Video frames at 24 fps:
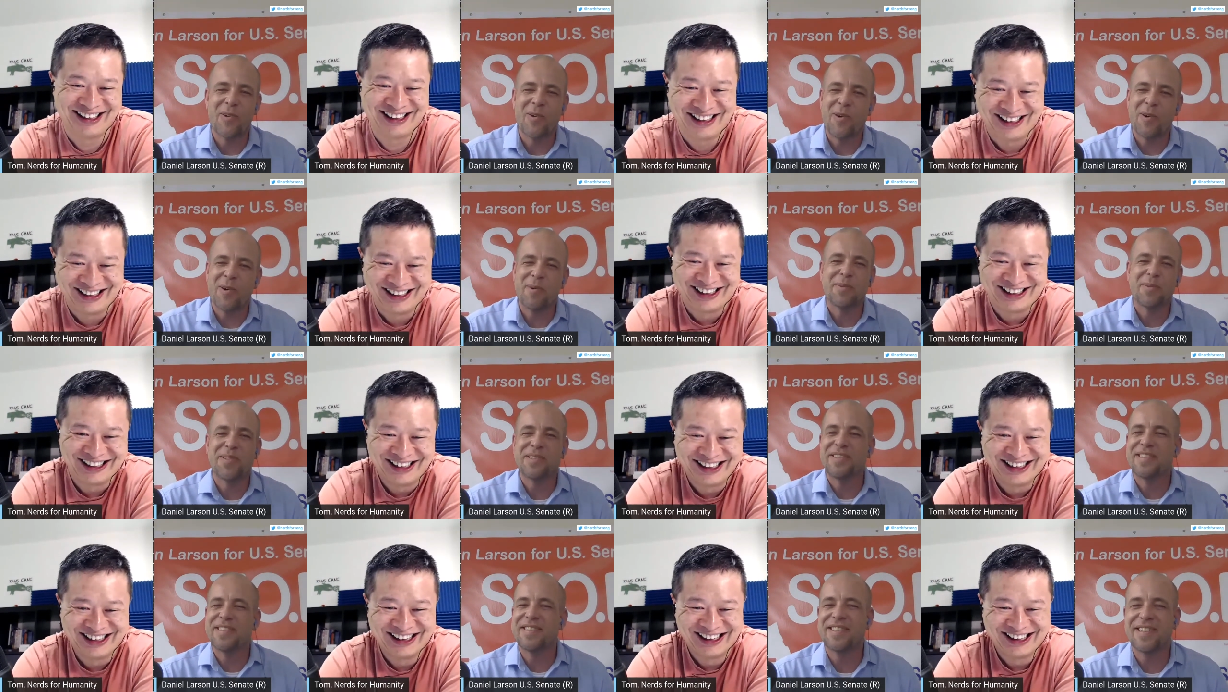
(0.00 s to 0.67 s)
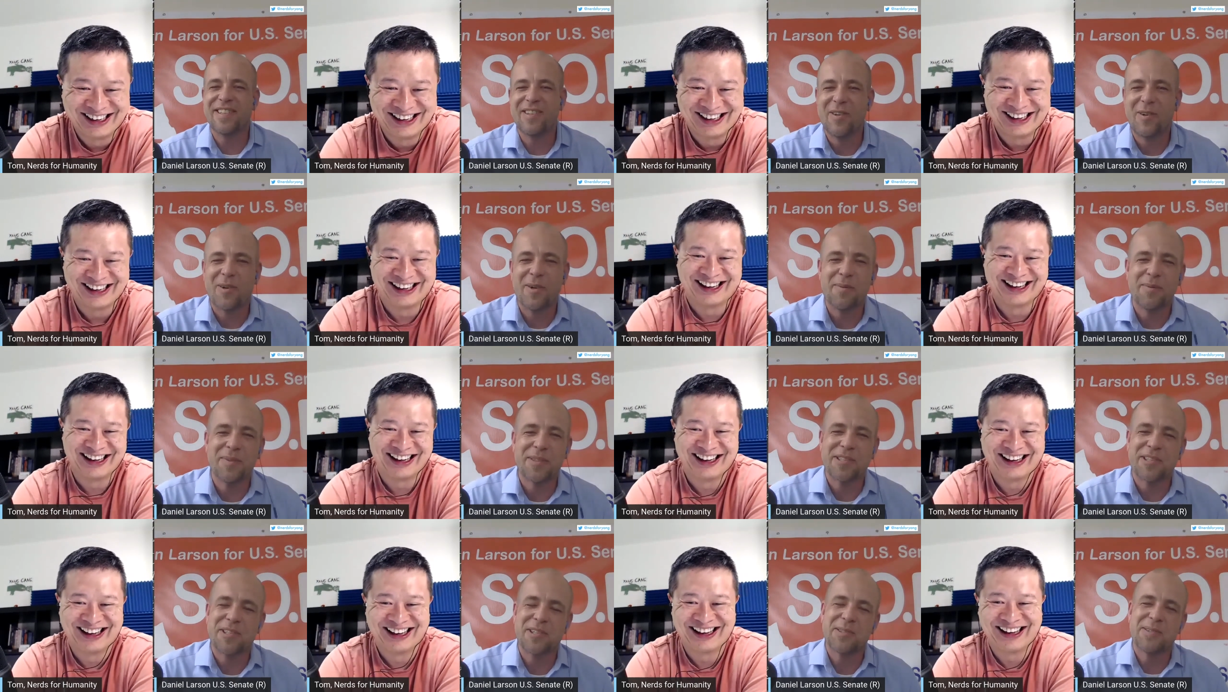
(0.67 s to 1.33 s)
Speaker 1: a normal
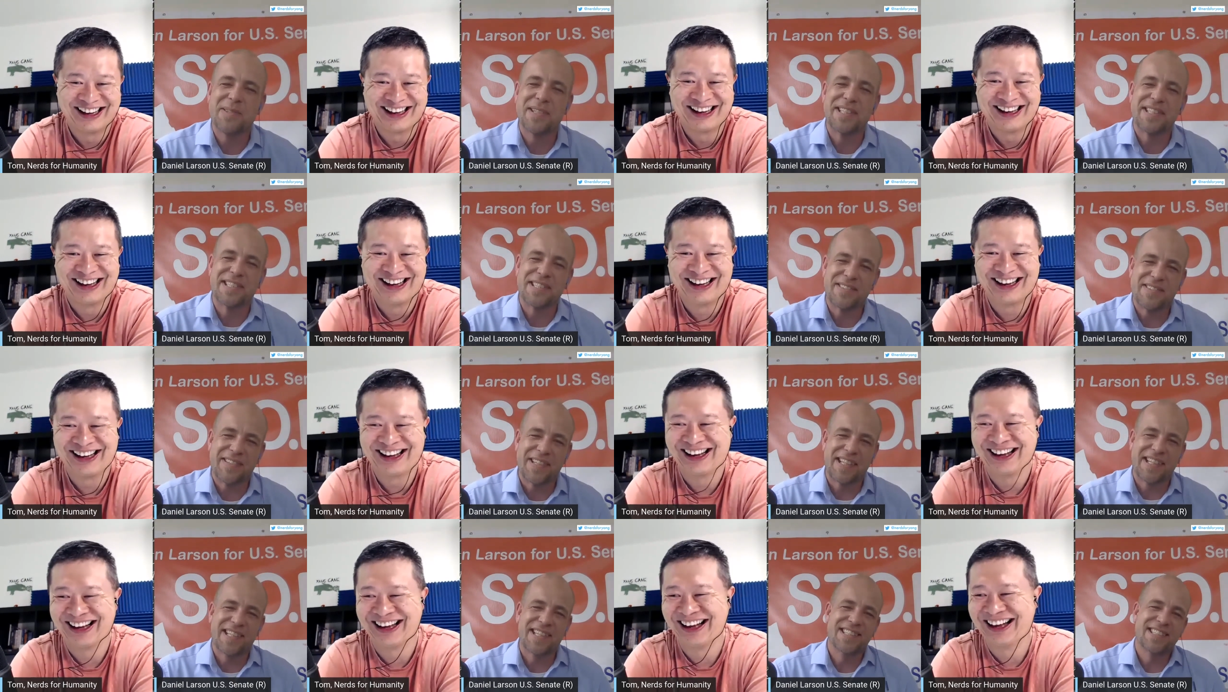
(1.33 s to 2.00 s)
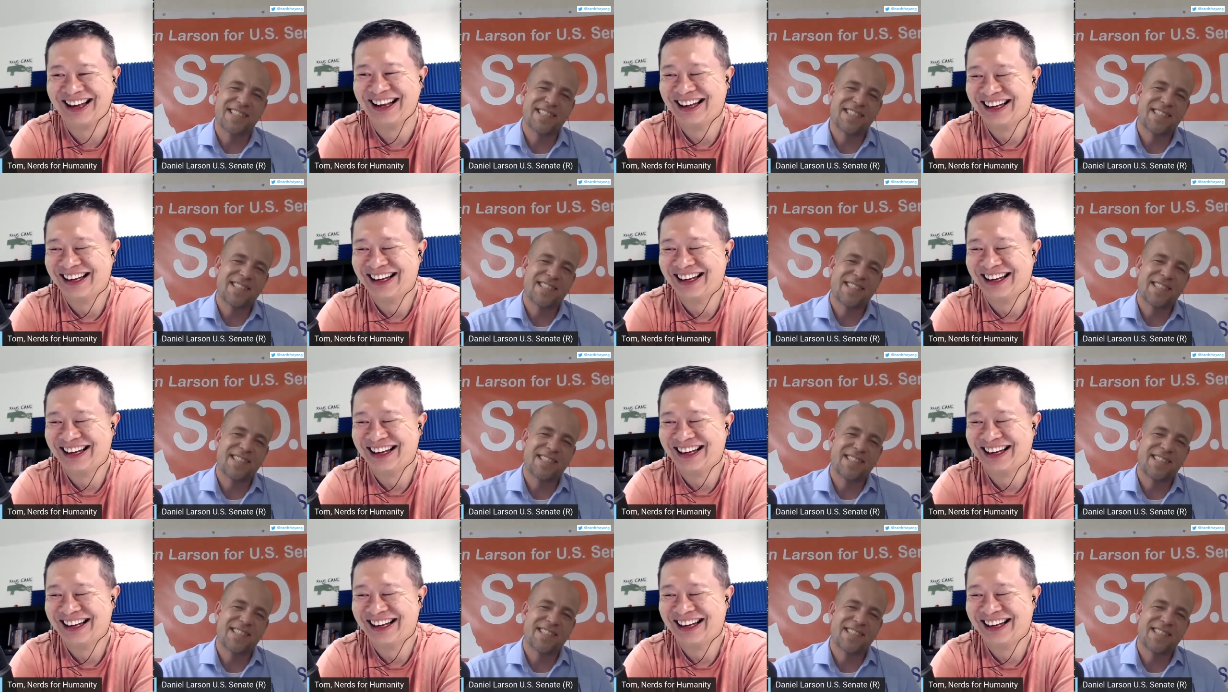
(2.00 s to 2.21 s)
normal choice, right?